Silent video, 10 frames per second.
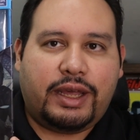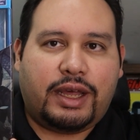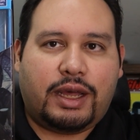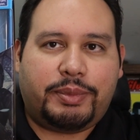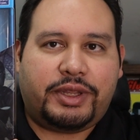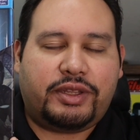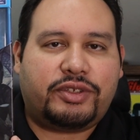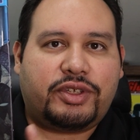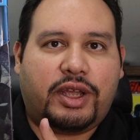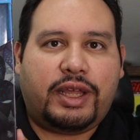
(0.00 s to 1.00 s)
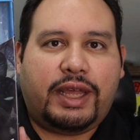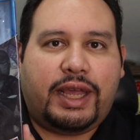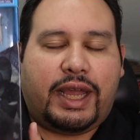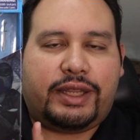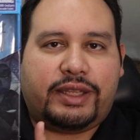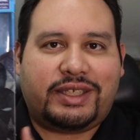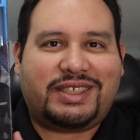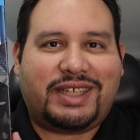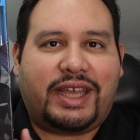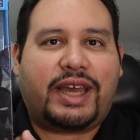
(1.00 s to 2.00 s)
and then the
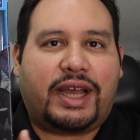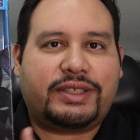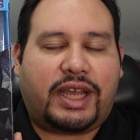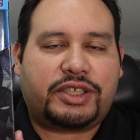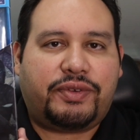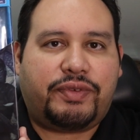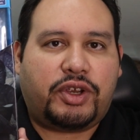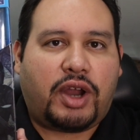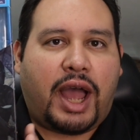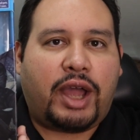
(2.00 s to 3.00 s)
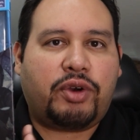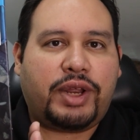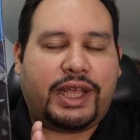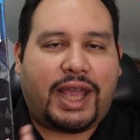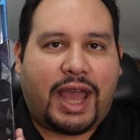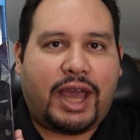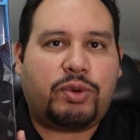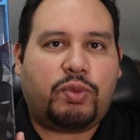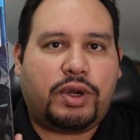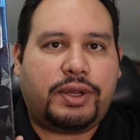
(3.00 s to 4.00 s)
Snake Eyes action figure. I already
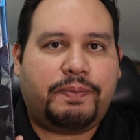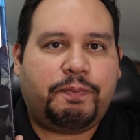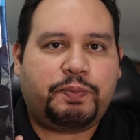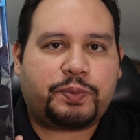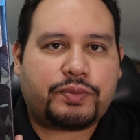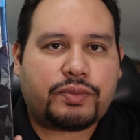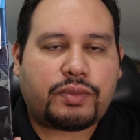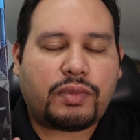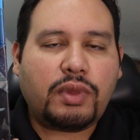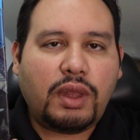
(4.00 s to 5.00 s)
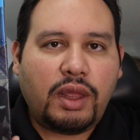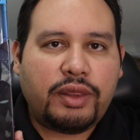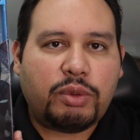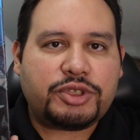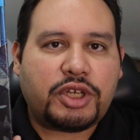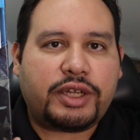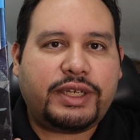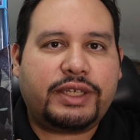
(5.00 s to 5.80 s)
had one that was on